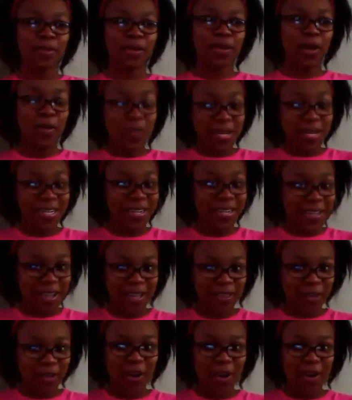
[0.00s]
coming
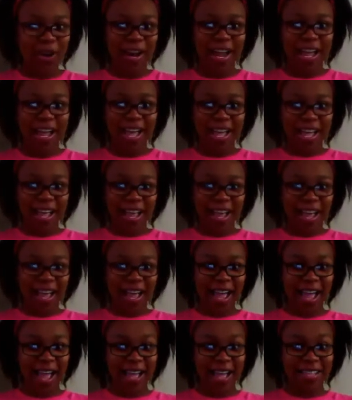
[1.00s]
together
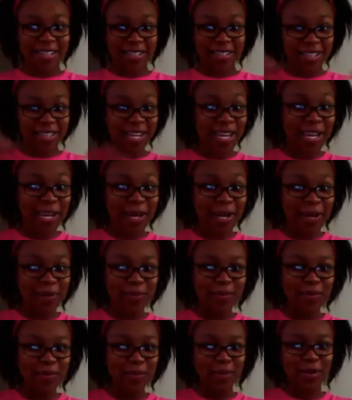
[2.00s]
as a
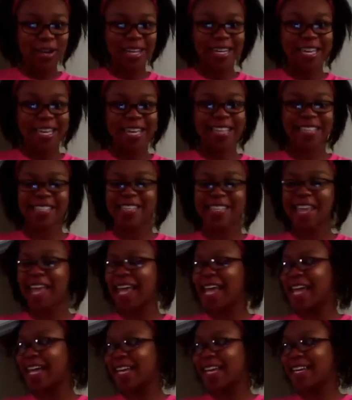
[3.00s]
team, more or less,
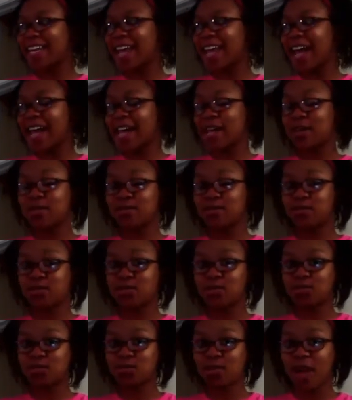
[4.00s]
and
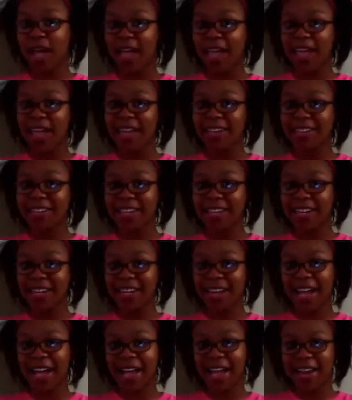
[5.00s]
trying to
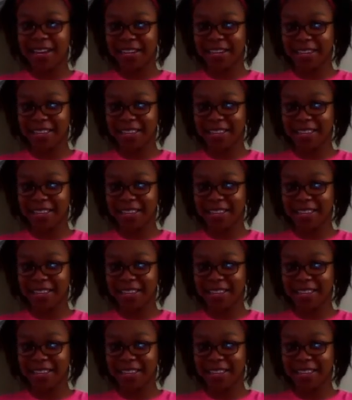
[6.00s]
not